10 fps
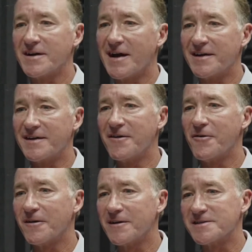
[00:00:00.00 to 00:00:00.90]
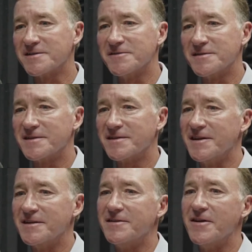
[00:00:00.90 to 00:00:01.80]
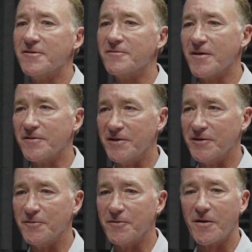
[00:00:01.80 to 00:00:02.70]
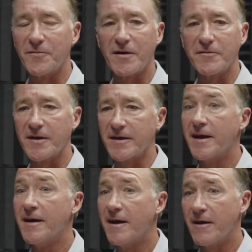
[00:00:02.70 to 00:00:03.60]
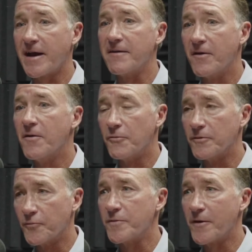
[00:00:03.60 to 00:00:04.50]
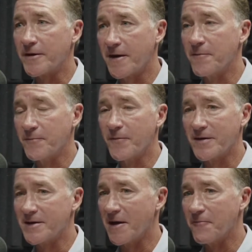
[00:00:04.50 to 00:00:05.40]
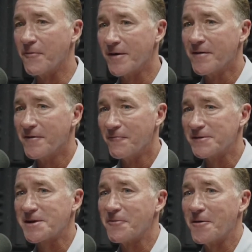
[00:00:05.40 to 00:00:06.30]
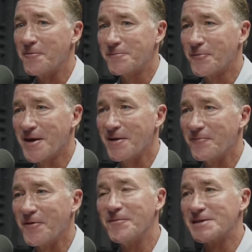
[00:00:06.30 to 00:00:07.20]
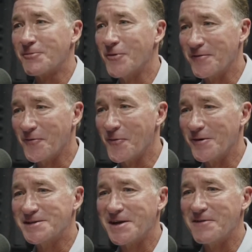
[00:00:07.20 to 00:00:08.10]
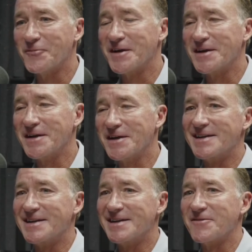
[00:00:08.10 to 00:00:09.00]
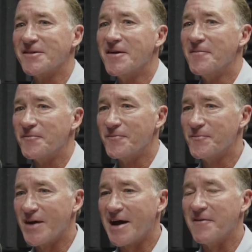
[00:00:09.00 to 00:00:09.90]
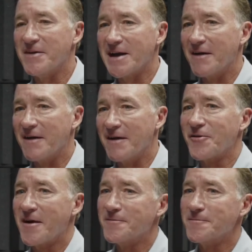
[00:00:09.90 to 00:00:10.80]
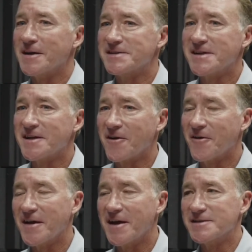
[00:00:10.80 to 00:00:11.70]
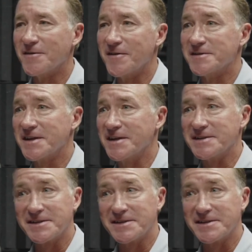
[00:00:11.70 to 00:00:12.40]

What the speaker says: I know our listeners that don't know you are probably like, okay, well, we want to know, what's going on with Brennan from this point forward. So please, I'm sure everybody's sitting on the edge of their seats.